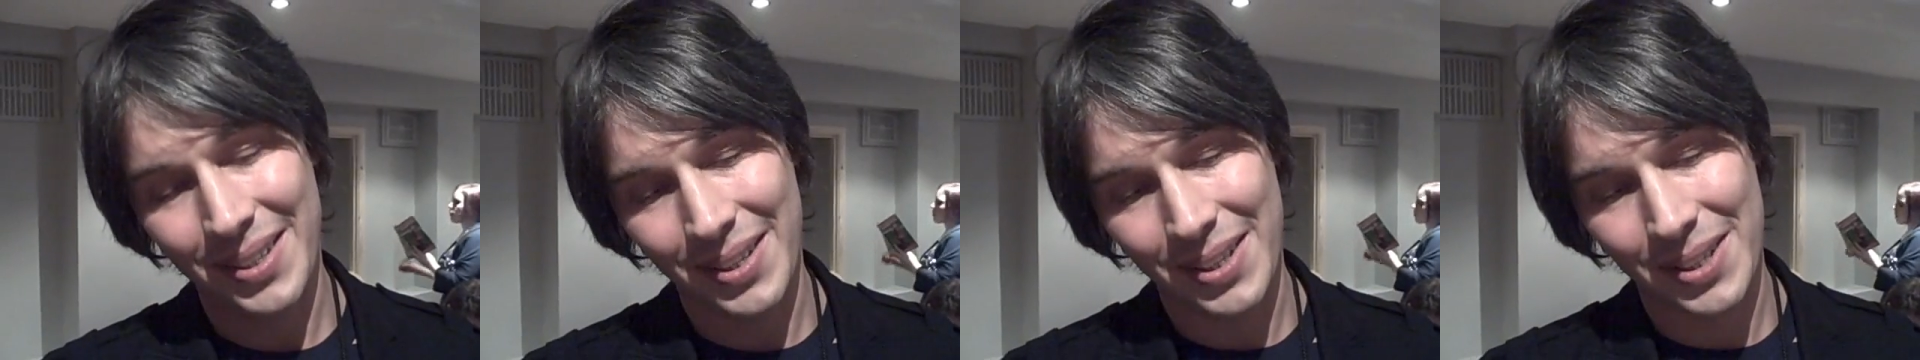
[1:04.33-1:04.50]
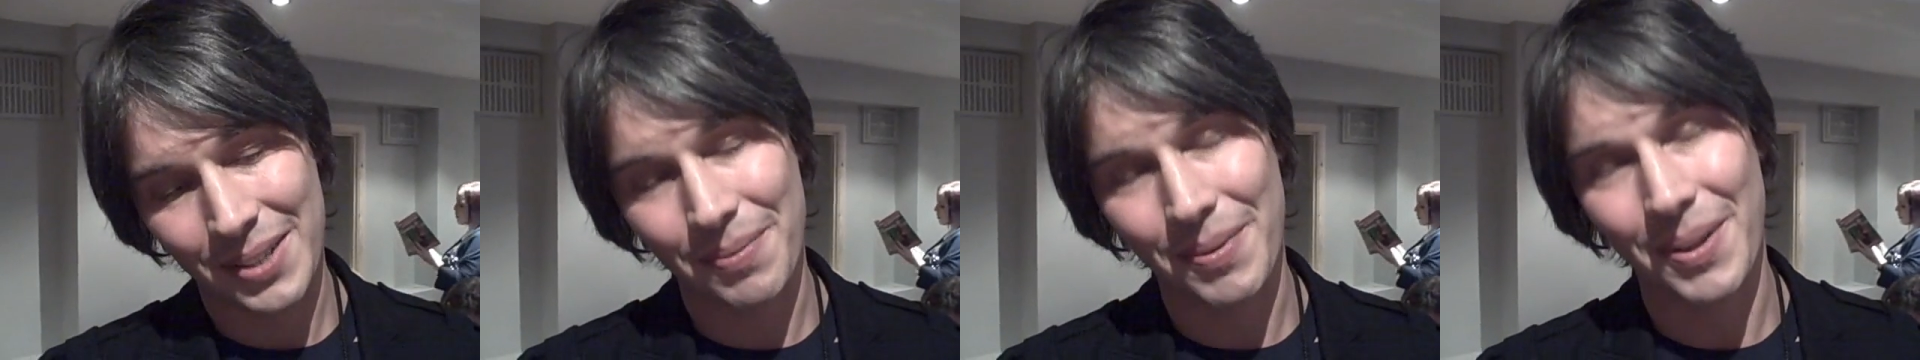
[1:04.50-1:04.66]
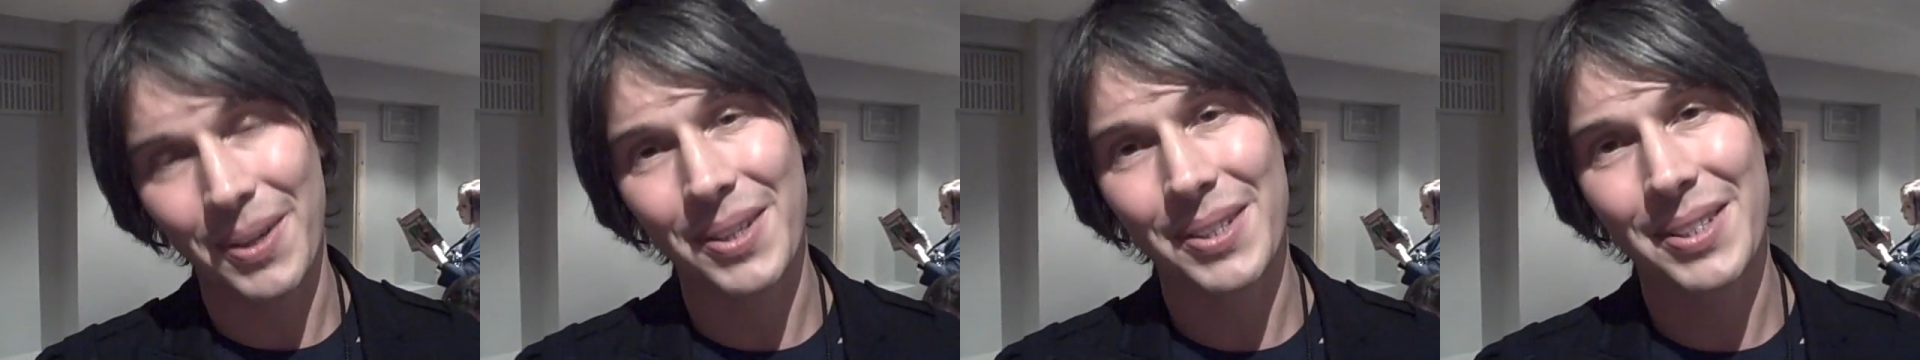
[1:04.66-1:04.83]
on a
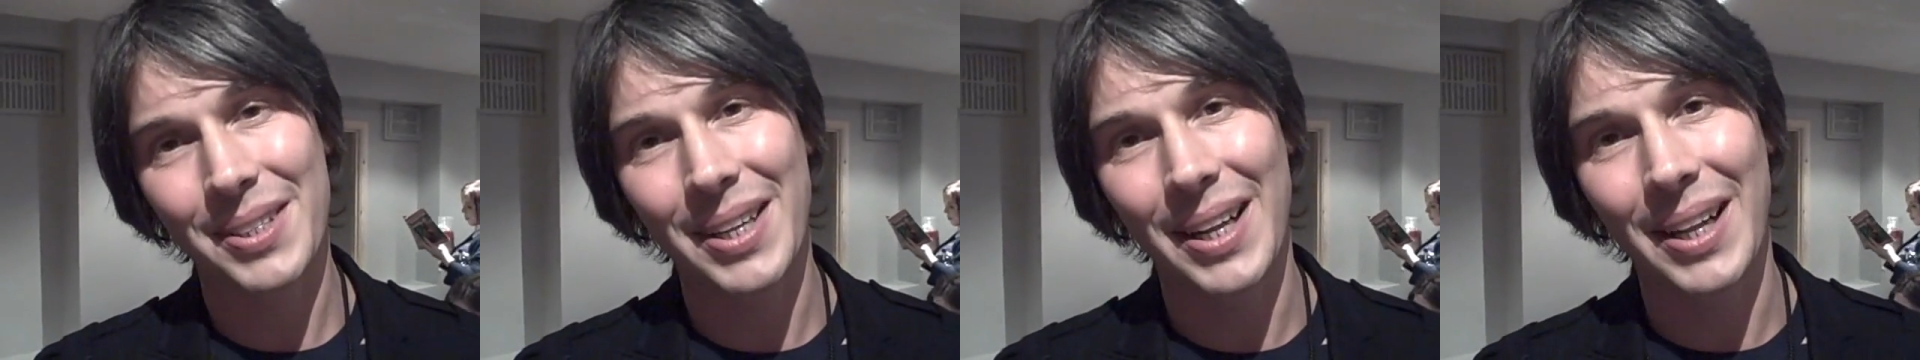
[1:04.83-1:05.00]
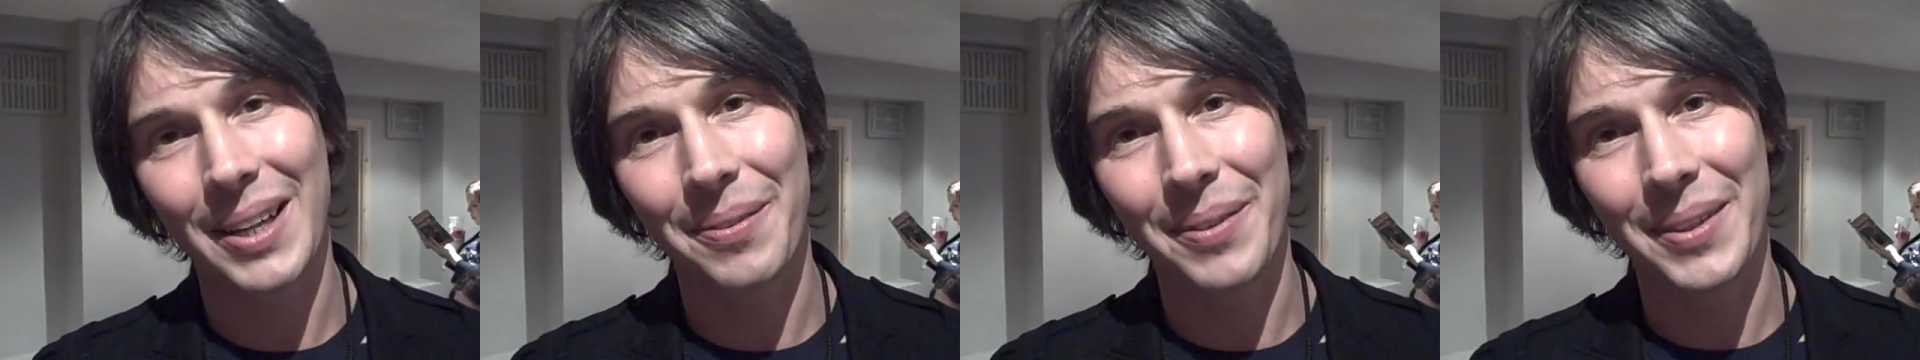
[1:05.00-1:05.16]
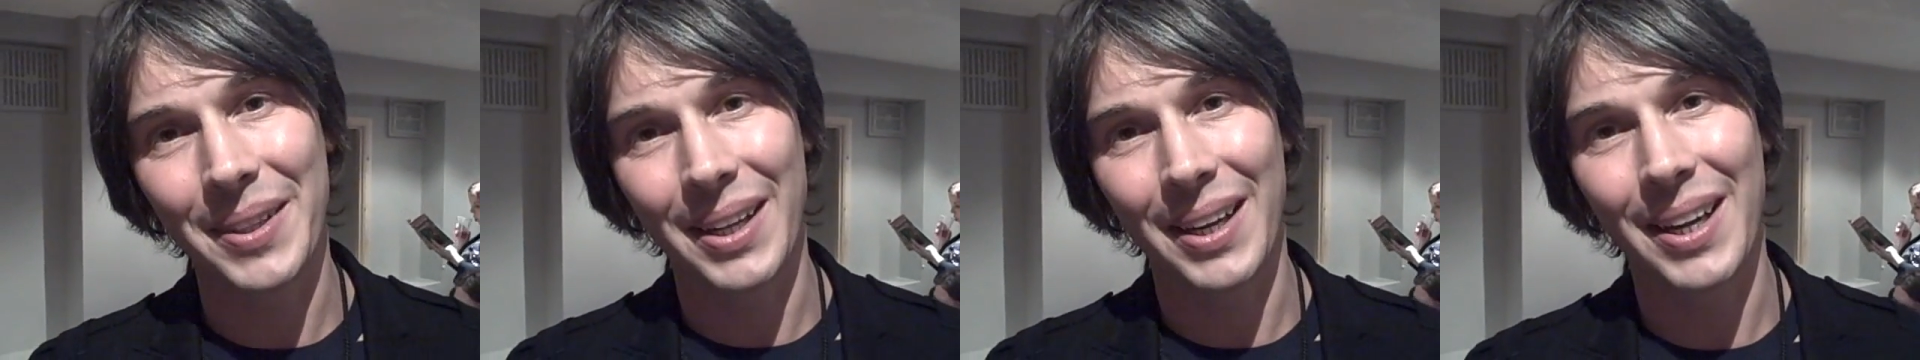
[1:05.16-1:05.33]
small scale
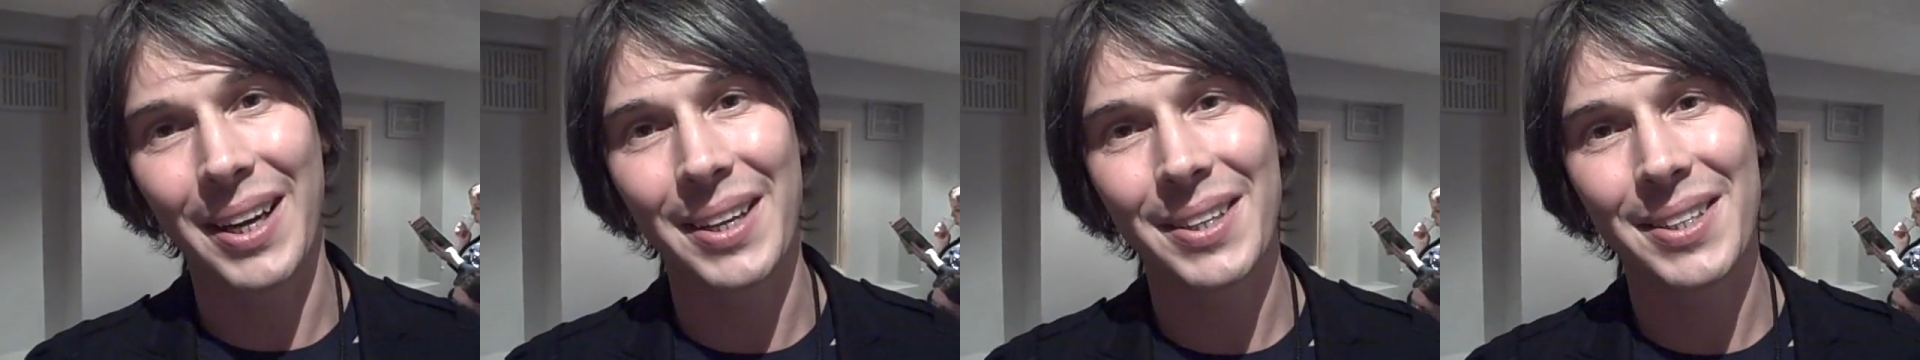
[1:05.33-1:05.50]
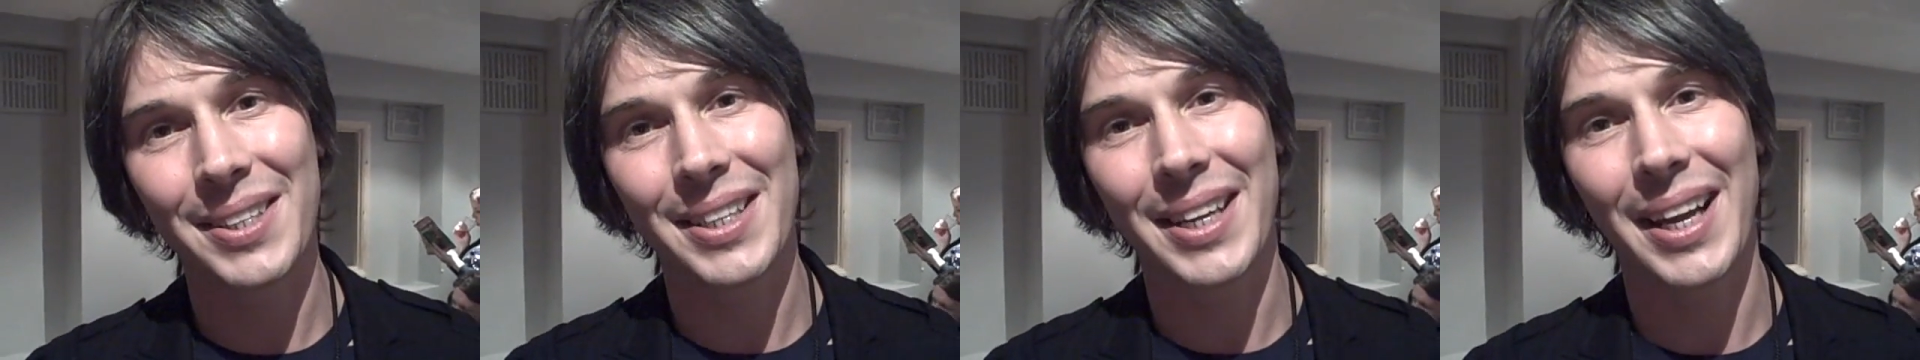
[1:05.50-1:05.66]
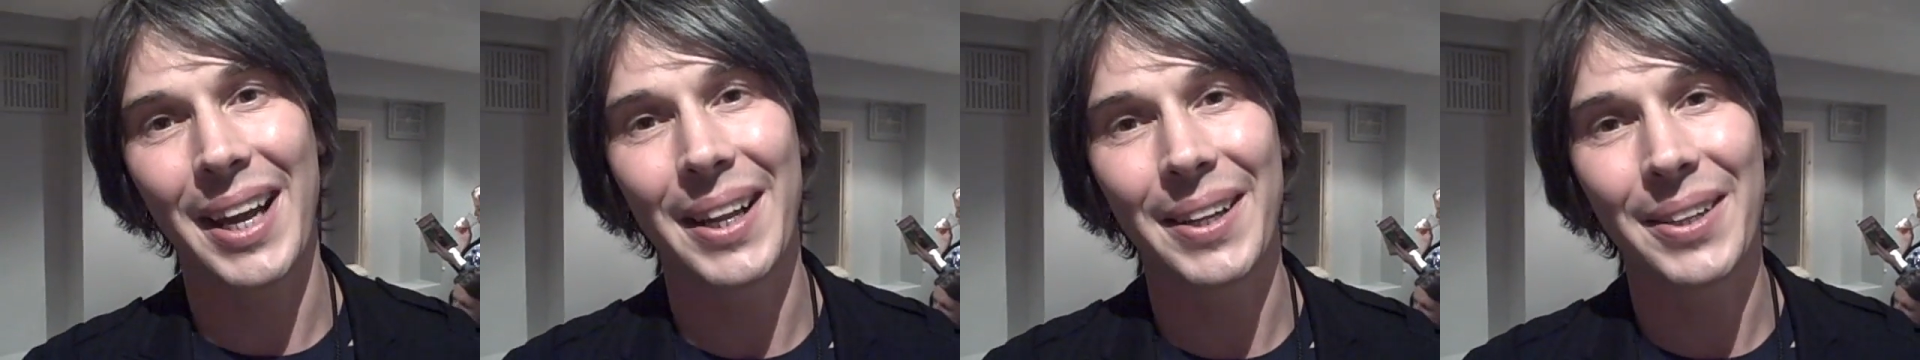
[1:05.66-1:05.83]
with the large
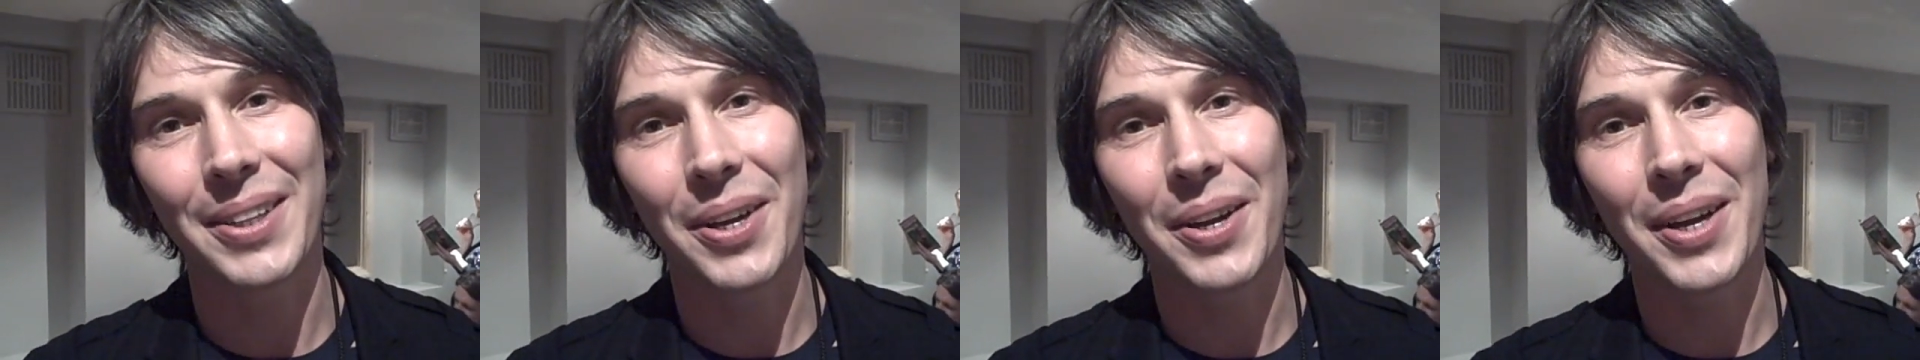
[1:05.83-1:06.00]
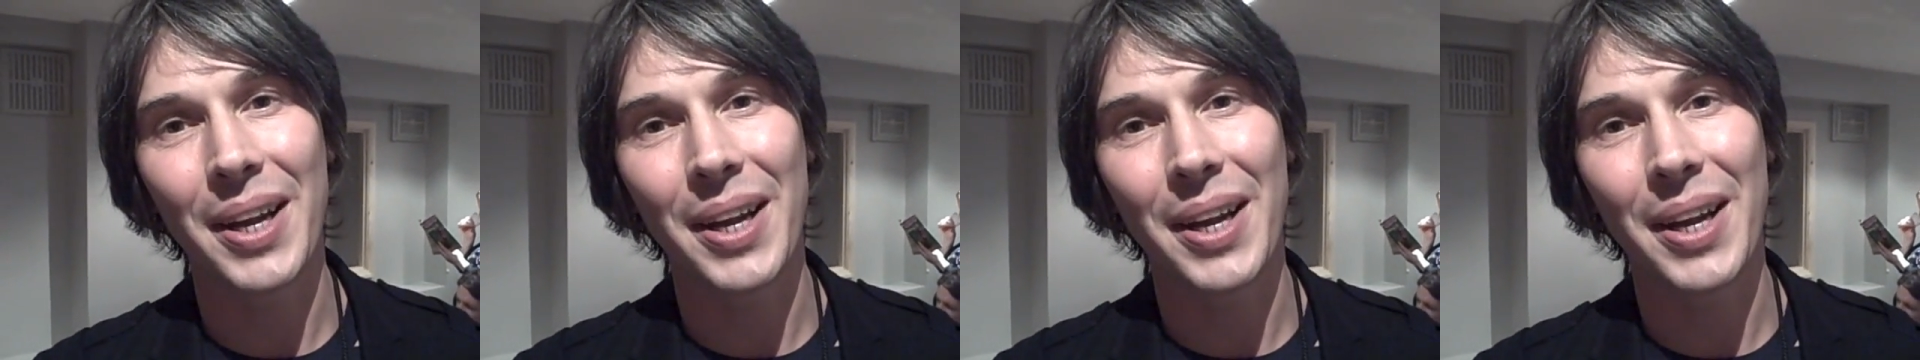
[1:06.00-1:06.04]
scale,